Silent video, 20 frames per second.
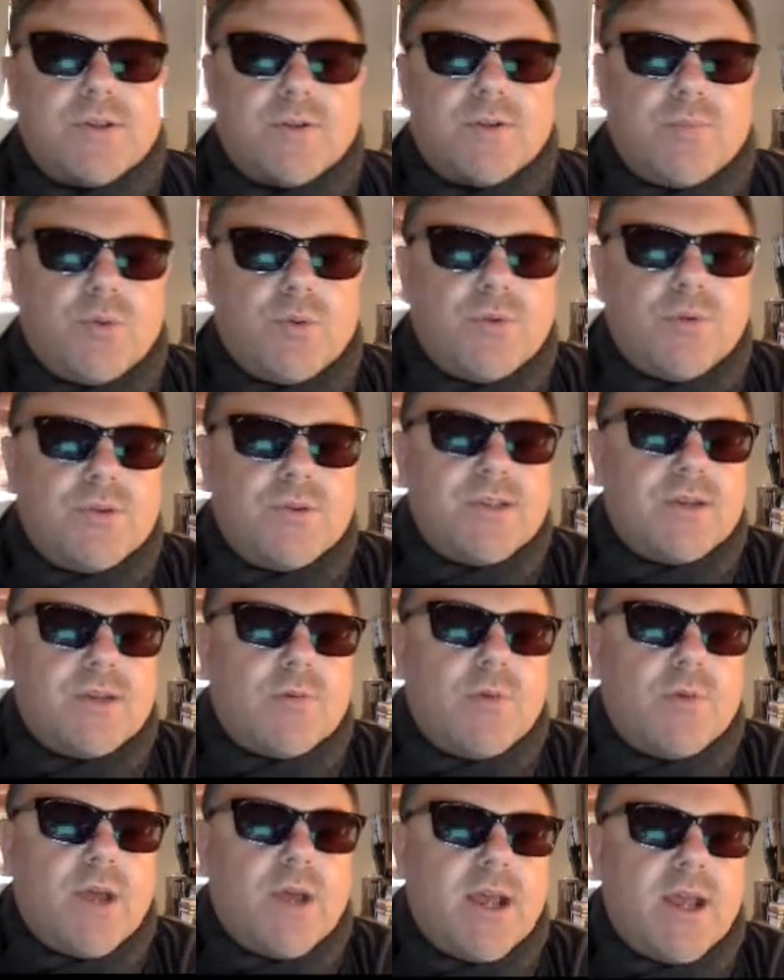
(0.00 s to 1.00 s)
of pause it
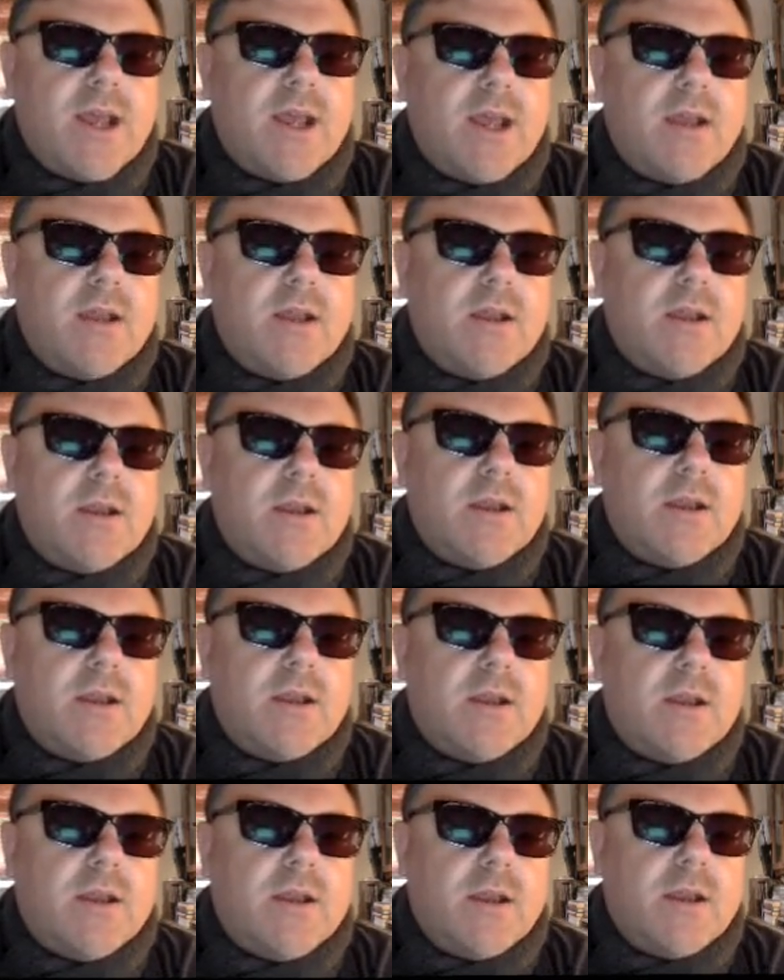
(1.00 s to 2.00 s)
where
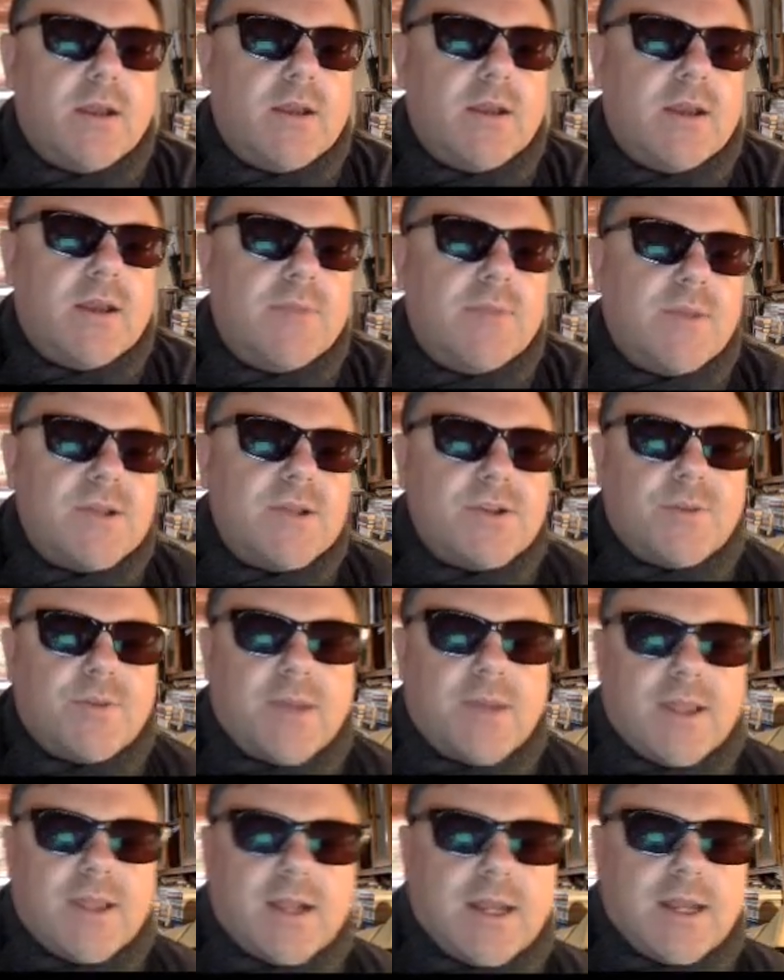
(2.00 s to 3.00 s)
need be. Sorry
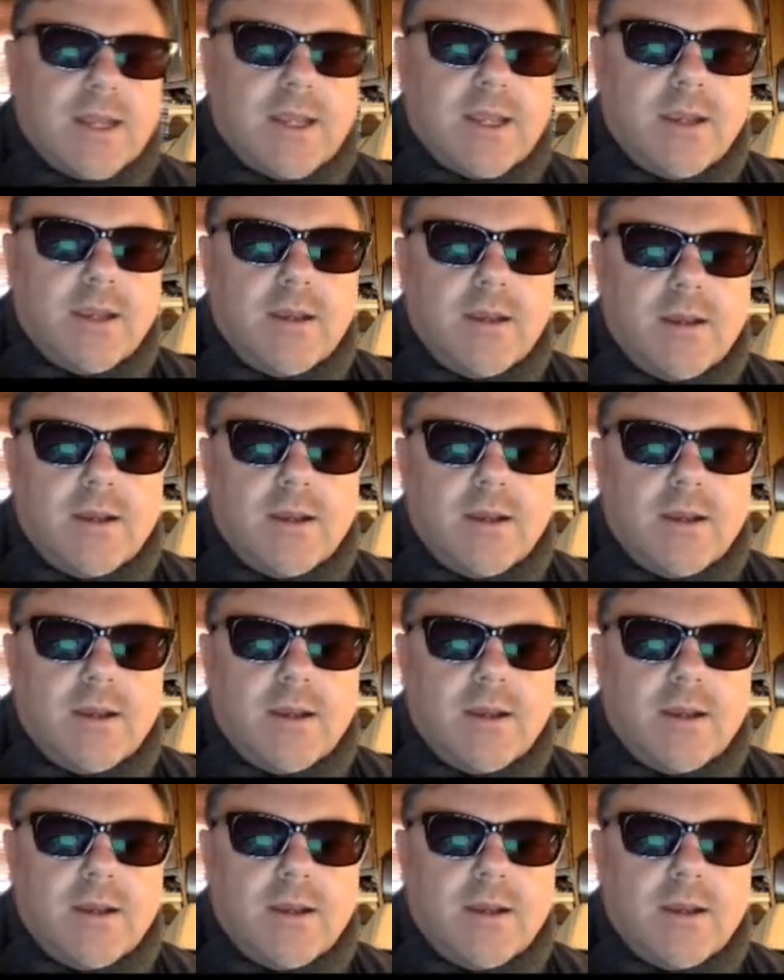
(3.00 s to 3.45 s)
about the clicking.